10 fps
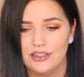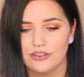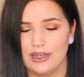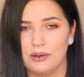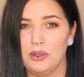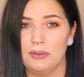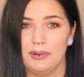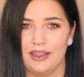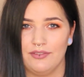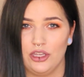so I will
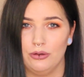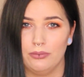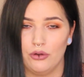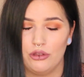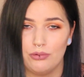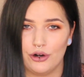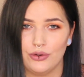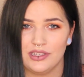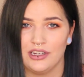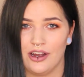be giving you both
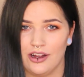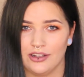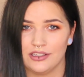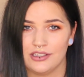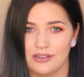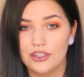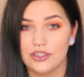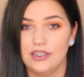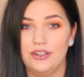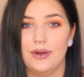pros and cons.
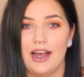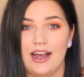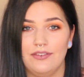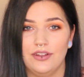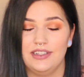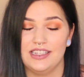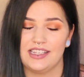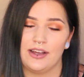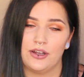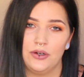So I do have
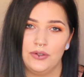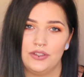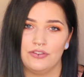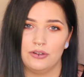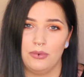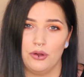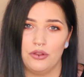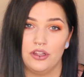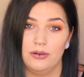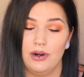discount codes for
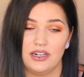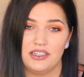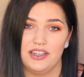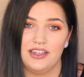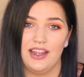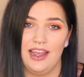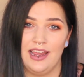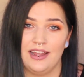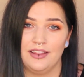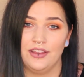both the brush set
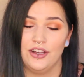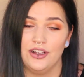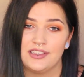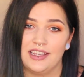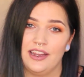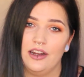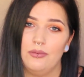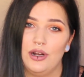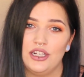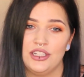and the skincare
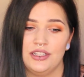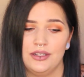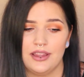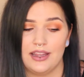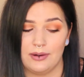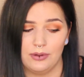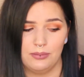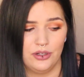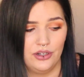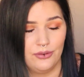brush that I will
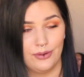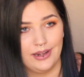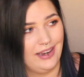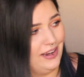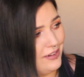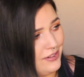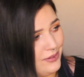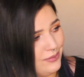put right here